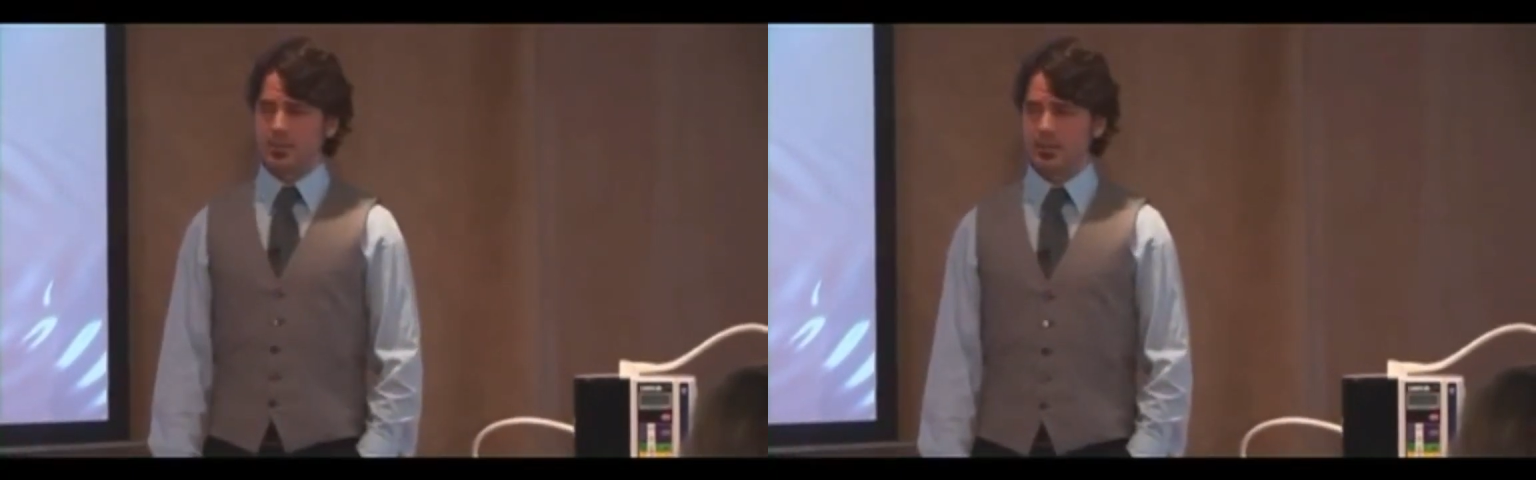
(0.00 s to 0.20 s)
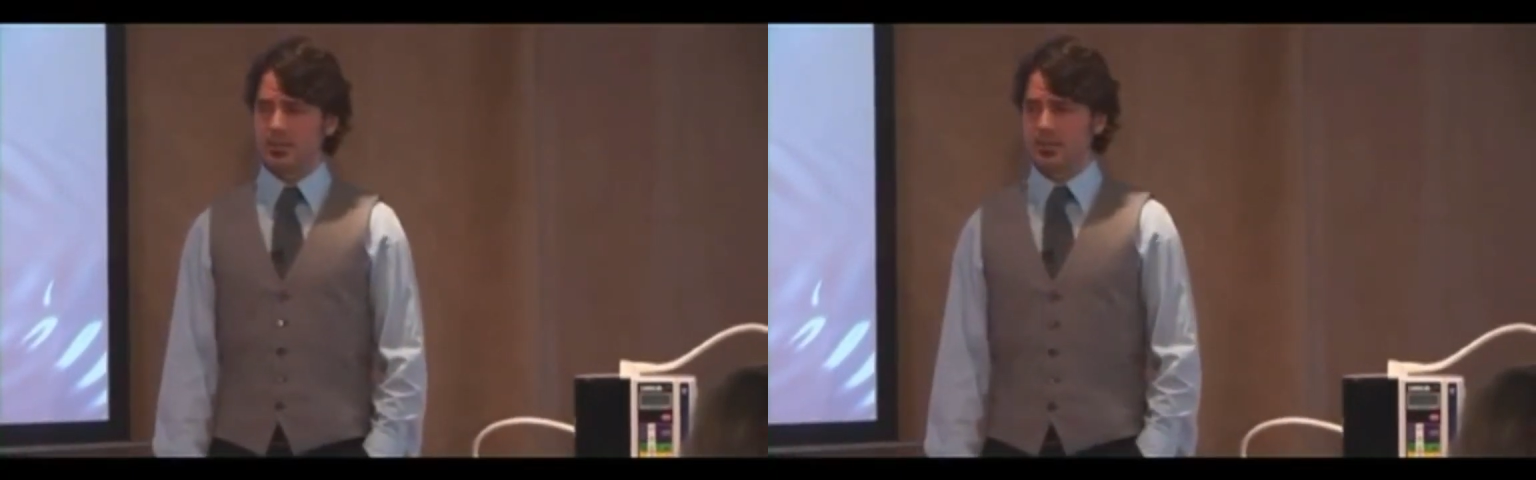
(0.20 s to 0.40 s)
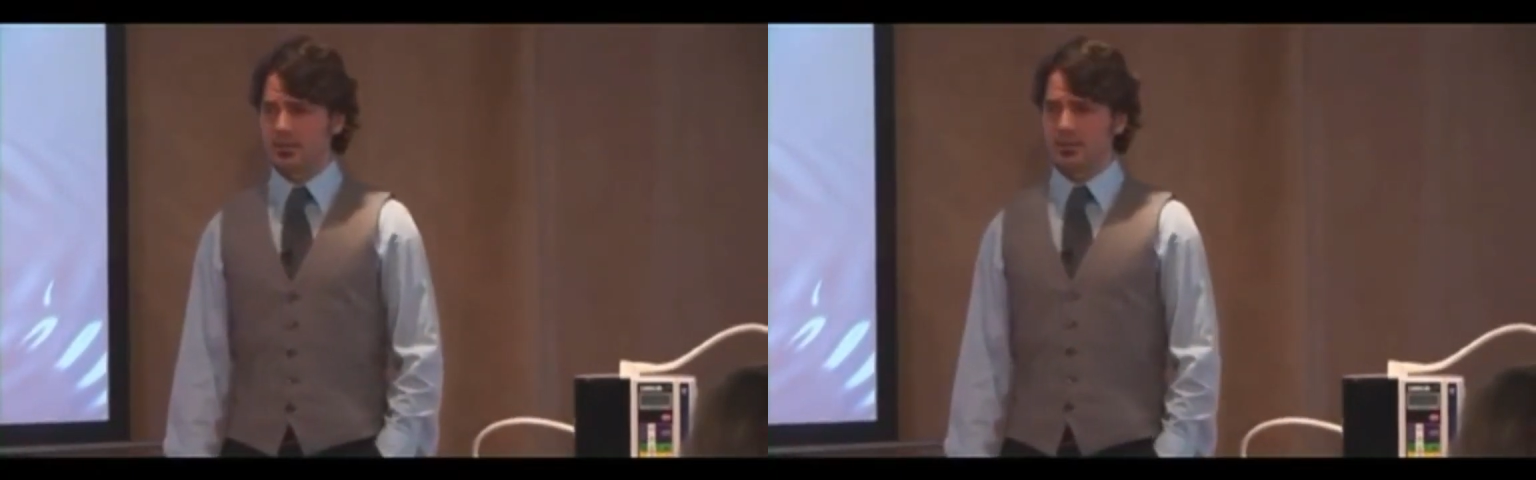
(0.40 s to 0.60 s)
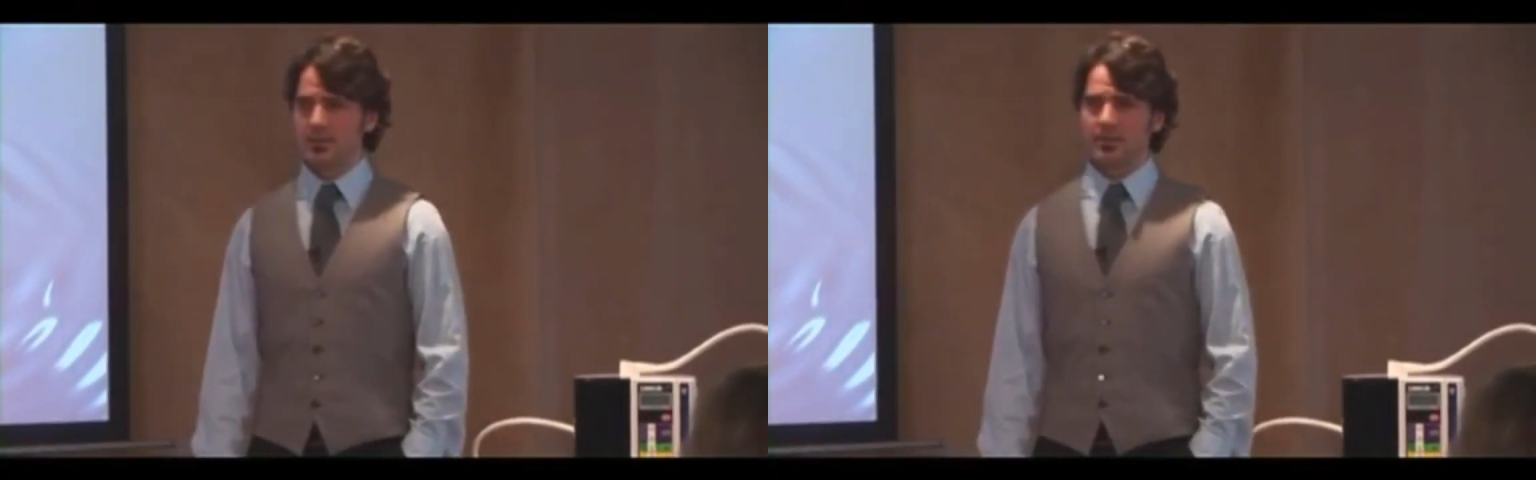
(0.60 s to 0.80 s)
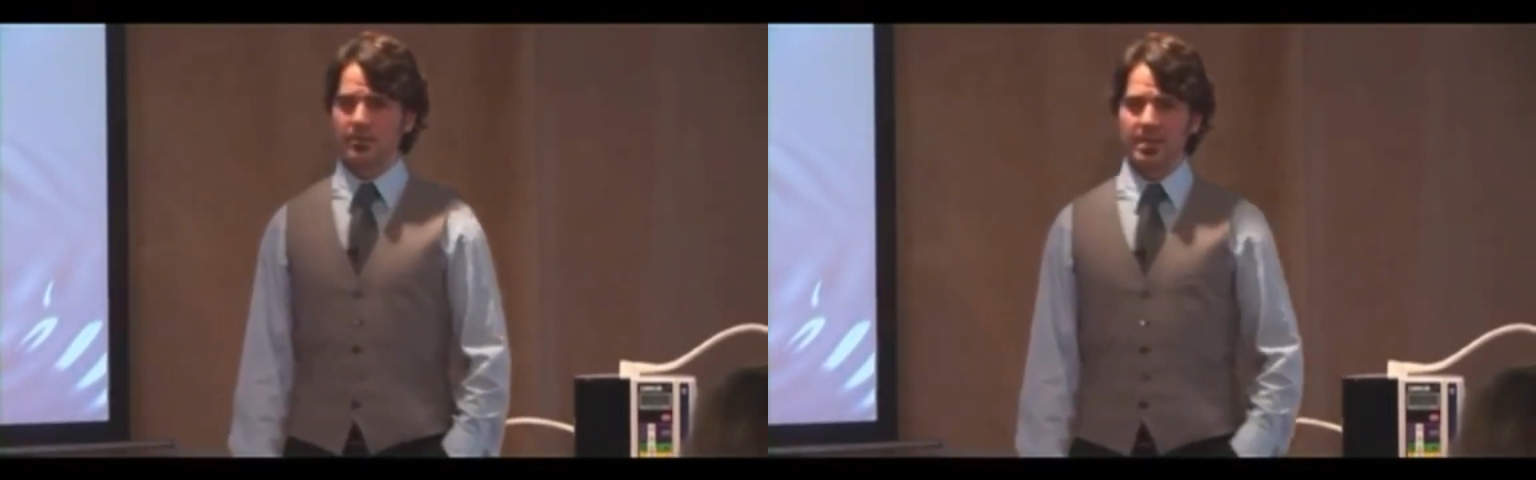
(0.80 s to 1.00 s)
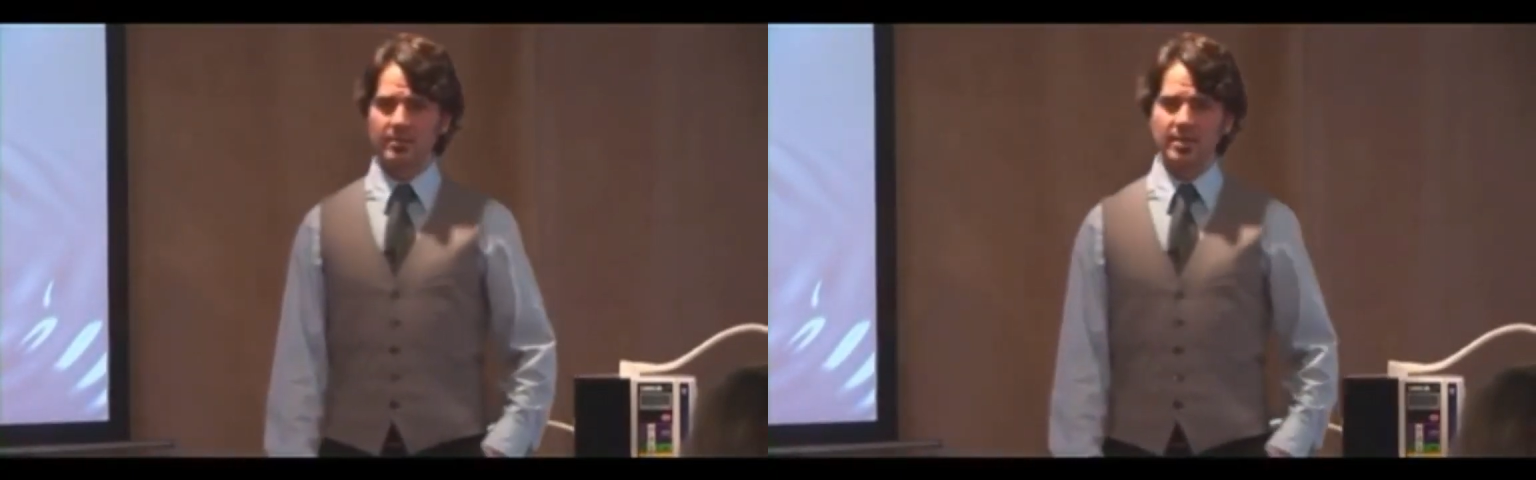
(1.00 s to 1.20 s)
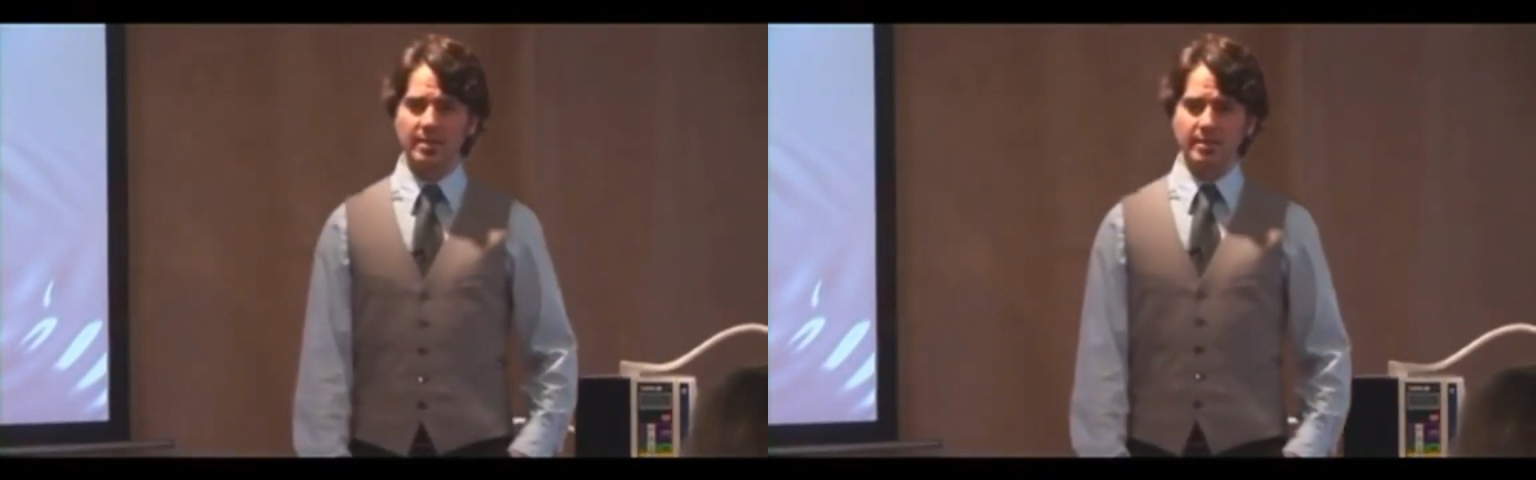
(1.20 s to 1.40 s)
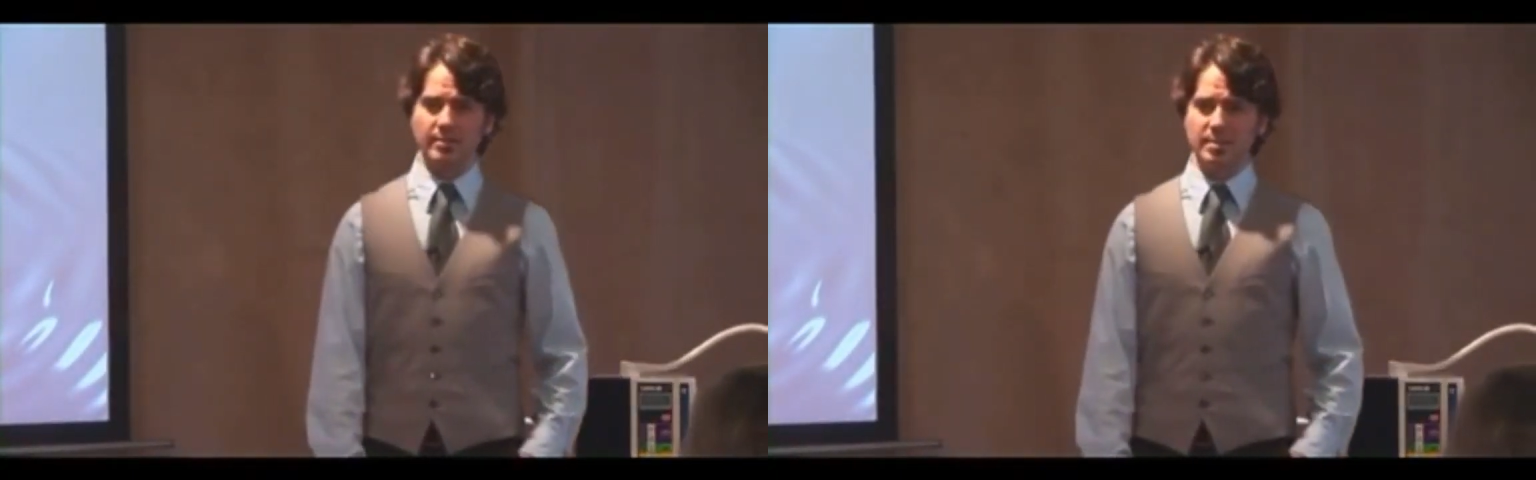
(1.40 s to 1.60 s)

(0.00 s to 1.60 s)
and maybe a